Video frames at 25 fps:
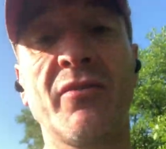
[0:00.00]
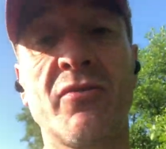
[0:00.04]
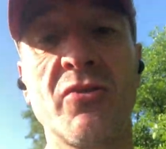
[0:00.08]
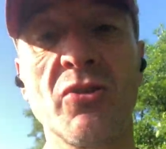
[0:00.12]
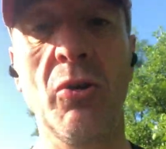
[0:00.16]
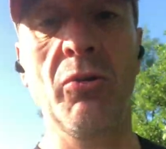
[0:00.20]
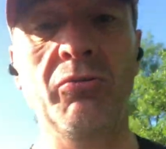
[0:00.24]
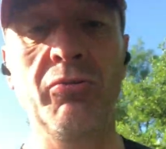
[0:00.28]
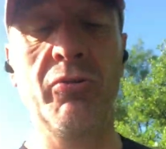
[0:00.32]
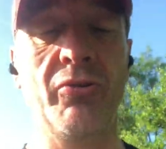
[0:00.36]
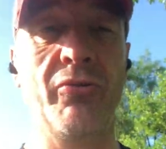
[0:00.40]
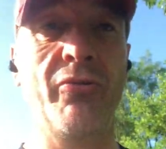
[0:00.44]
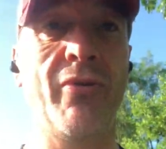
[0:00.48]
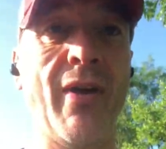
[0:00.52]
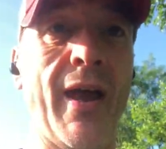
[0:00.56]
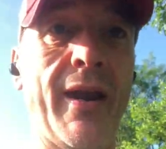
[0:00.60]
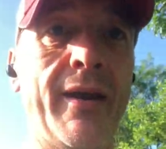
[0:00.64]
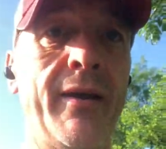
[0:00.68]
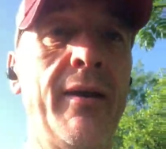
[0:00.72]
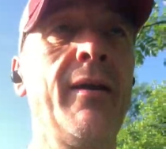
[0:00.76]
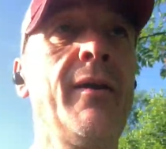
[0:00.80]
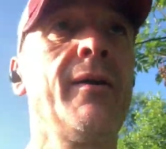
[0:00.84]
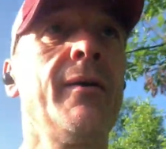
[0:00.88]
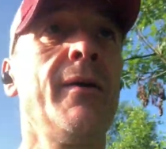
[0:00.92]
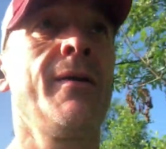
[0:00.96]
have told you
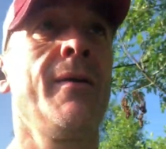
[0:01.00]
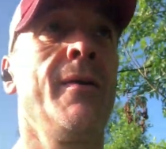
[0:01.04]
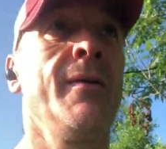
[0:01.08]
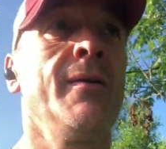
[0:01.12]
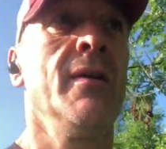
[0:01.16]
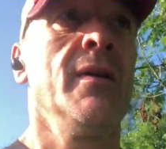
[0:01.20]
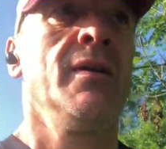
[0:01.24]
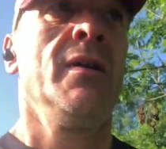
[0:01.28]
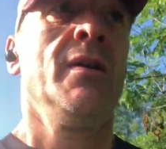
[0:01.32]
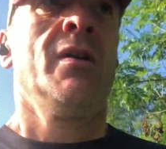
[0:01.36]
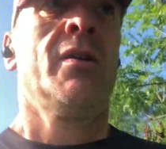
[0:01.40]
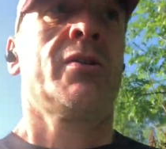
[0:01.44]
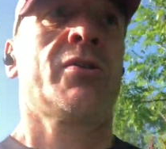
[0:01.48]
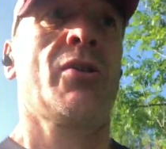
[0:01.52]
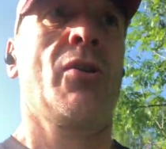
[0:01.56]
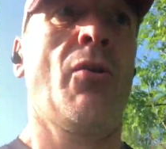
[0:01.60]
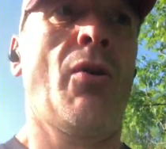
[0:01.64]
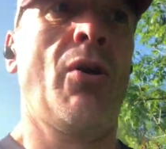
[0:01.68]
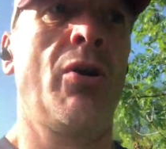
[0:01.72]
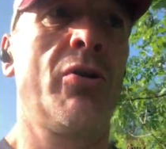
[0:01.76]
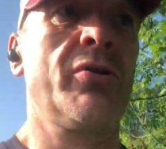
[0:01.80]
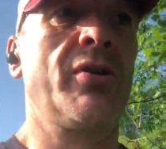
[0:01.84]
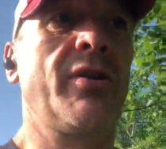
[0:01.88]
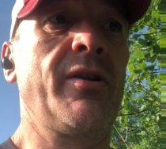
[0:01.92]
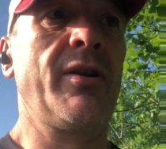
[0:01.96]
then. So
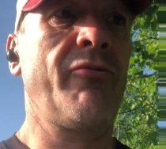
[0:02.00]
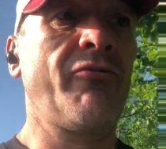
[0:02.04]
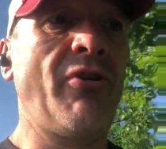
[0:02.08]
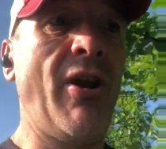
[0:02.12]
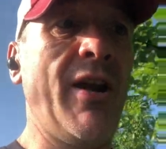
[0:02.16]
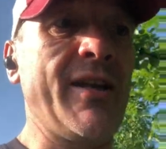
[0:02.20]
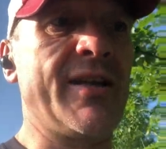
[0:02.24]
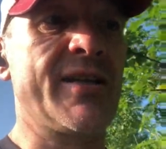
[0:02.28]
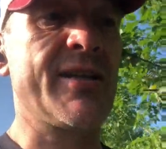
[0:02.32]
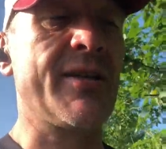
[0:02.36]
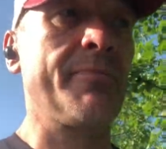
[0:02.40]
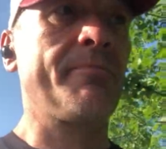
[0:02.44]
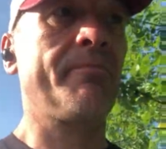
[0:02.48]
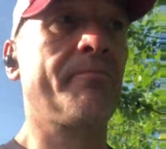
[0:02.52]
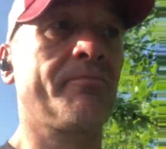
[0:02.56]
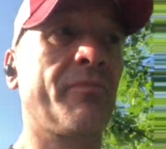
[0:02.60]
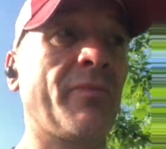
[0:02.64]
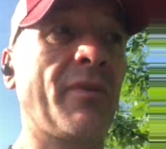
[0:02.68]
on to the race.